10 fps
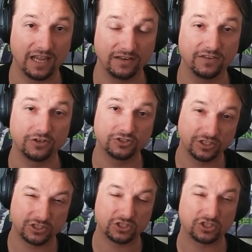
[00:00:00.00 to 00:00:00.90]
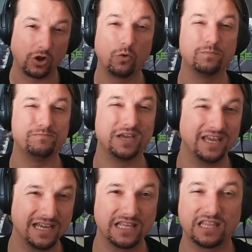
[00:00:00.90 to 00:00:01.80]
and they're just so
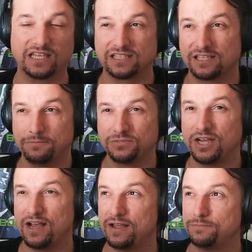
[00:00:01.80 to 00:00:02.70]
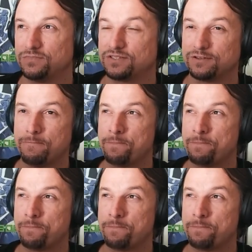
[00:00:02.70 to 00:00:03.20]
big that sometimes